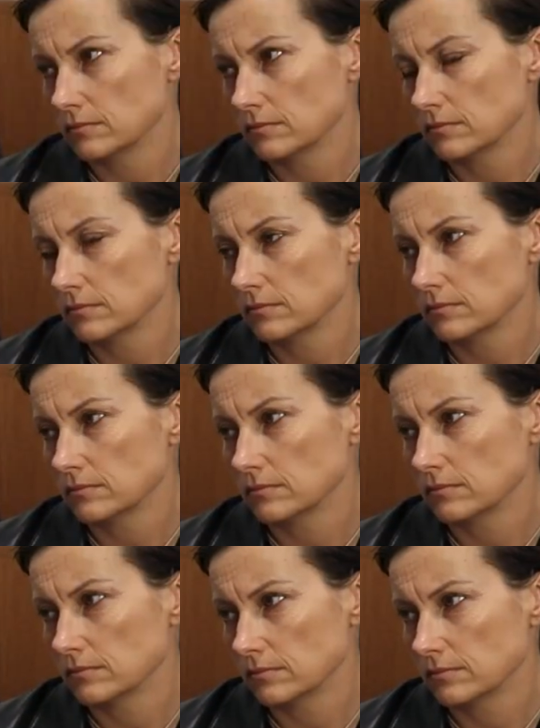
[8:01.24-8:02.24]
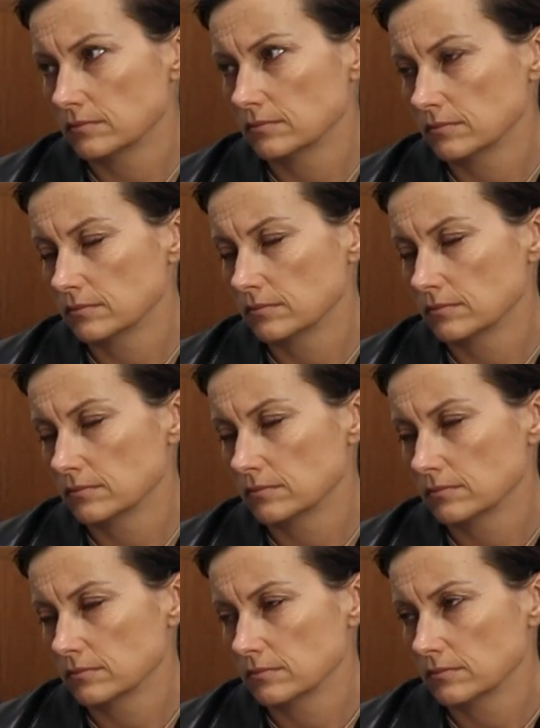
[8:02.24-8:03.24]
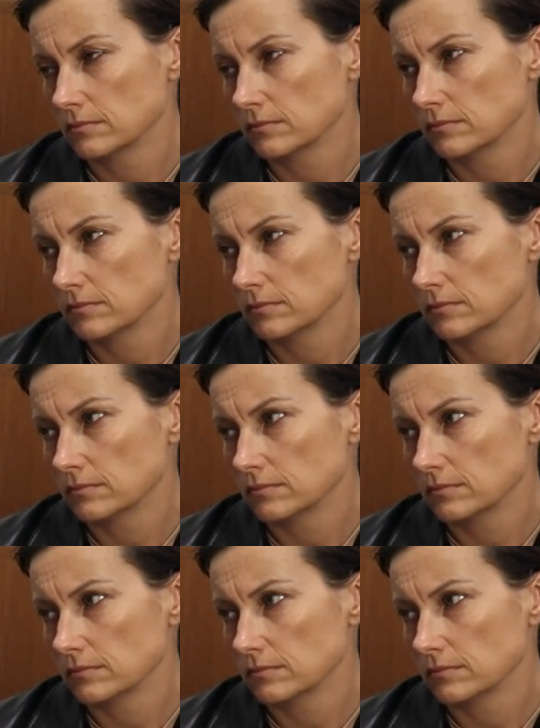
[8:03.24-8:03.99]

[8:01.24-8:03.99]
(not speaking)